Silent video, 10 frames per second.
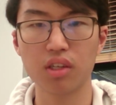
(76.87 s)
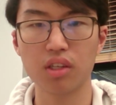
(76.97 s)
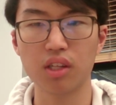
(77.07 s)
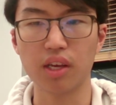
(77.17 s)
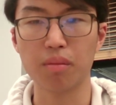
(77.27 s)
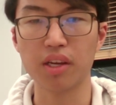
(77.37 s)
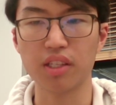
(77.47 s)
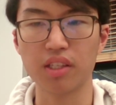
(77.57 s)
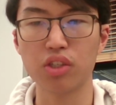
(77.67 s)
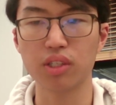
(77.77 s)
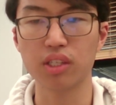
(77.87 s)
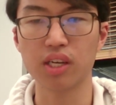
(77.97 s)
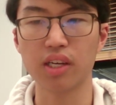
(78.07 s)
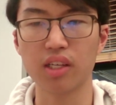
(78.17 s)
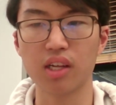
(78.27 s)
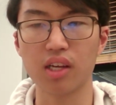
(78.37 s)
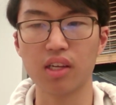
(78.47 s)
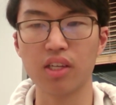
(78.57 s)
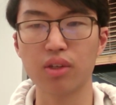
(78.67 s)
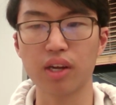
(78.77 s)
Like my digital design class
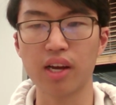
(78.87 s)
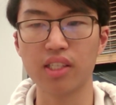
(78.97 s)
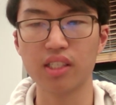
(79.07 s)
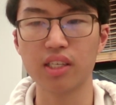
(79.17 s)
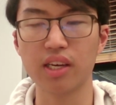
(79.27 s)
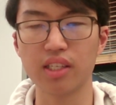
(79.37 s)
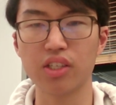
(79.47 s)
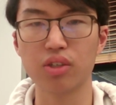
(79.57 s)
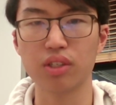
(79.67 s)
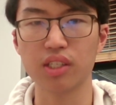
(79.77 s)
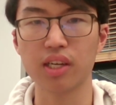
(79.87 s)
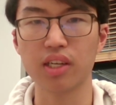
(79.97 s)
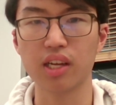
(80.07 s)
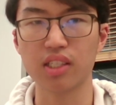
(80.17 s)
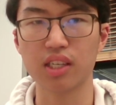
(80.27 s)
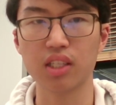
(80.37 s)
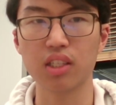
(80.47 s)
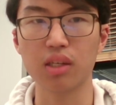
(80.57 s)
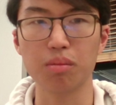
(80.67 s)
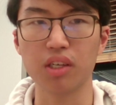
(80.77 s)
in IC and digital design class could
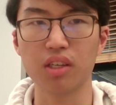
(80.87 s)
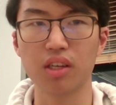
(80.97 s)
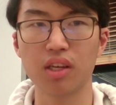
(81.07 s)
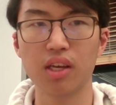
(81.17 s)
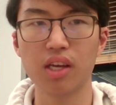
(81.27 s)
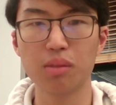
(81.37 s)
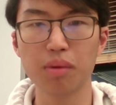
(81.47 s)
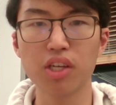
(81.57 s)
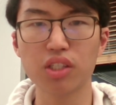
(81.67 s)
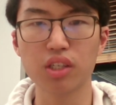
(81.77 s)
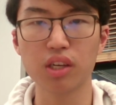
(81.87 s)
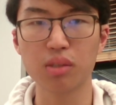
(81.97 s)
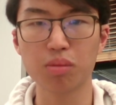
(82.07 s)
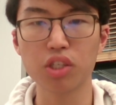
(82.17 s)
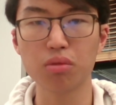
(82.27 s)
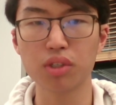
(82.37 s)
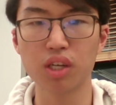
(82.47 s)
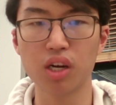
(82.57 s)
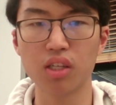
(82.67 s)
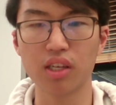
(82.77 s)
lead me, especially when you
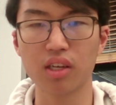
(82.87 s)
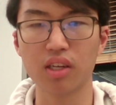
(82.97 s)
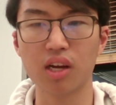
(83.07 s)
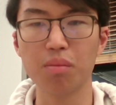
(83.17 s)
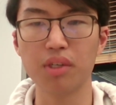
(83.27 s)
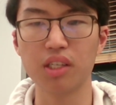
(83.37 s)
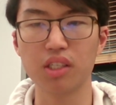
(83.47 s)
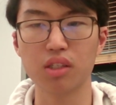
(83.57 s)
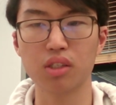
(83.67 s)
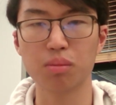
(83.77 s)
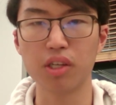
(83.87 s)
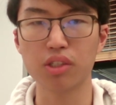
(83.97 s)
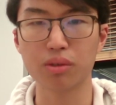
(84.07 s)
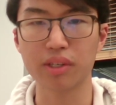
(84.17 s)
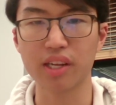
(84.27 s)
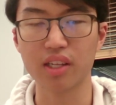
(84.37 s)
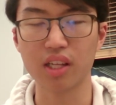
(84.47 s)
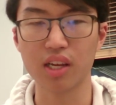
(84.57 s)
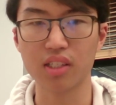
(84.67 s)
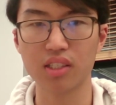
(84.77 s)
got like companies sponsoring that
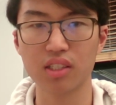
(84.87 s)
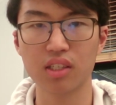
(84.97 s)
class.